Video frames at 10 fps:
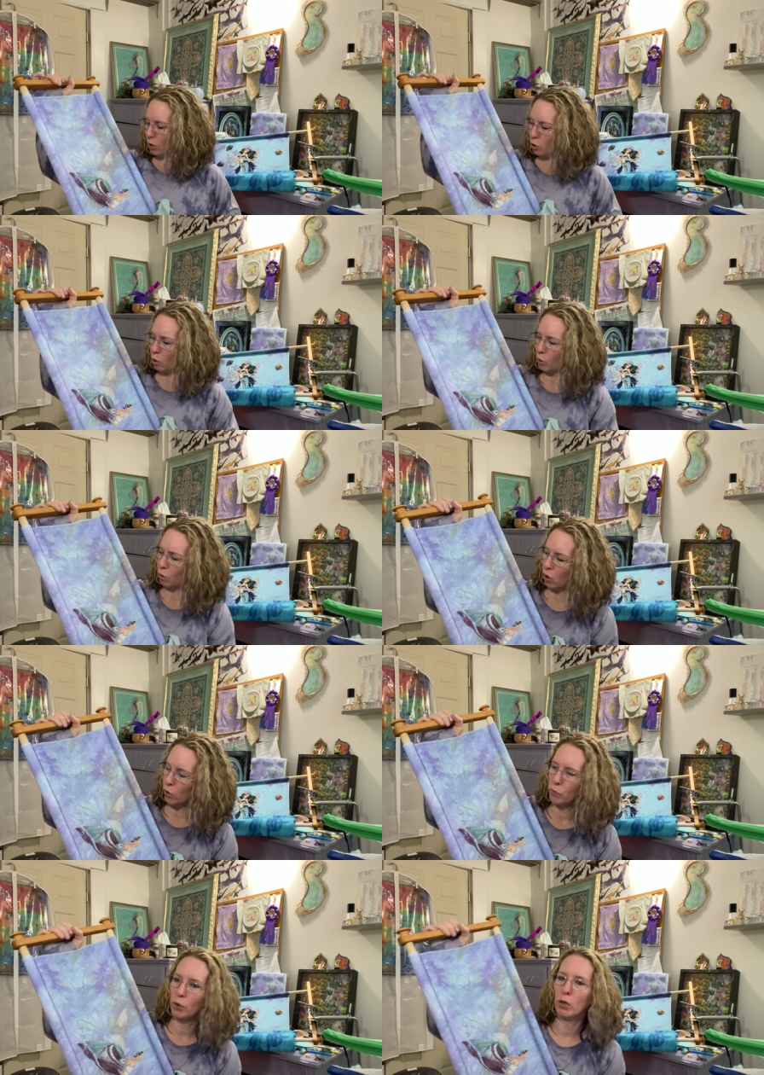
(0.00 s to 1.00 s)
No real
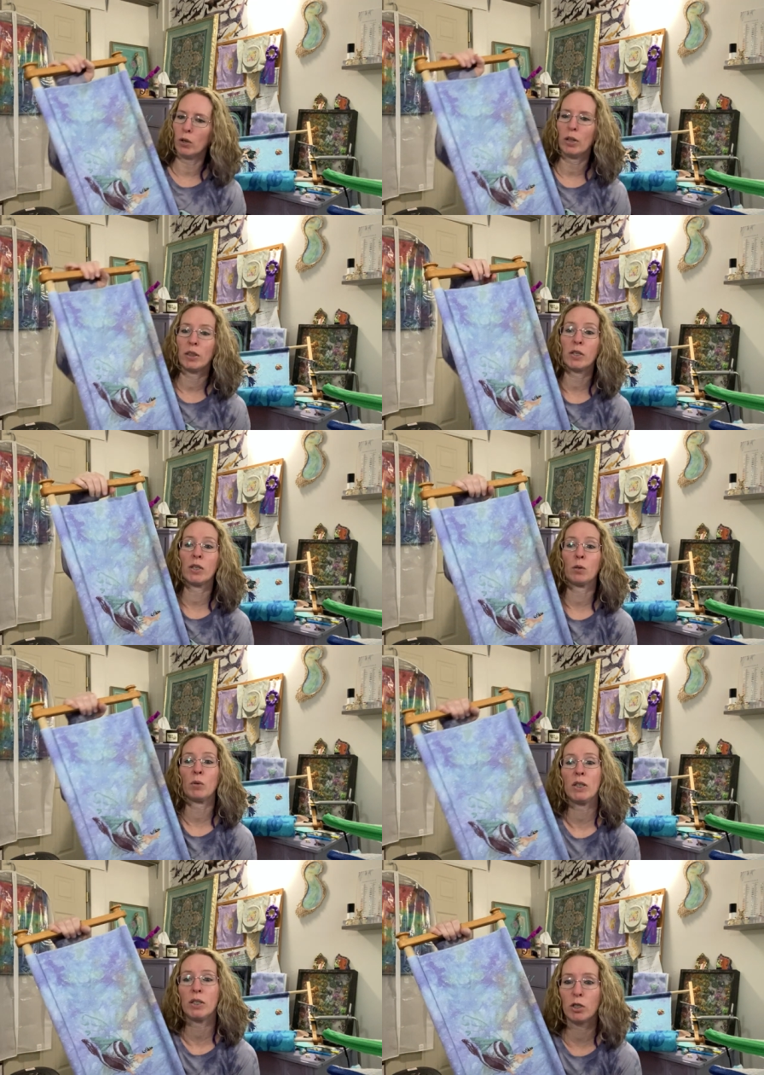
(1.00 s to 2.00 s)
goals for her. This is a
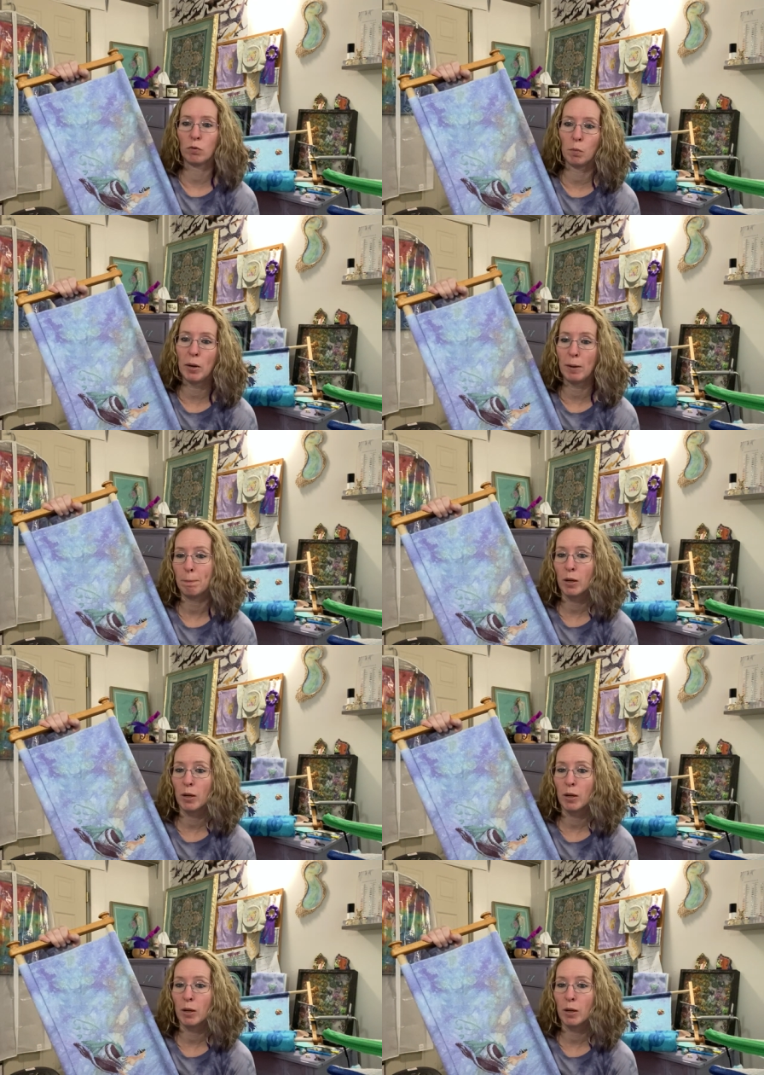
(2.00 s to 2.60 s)
restitch for me.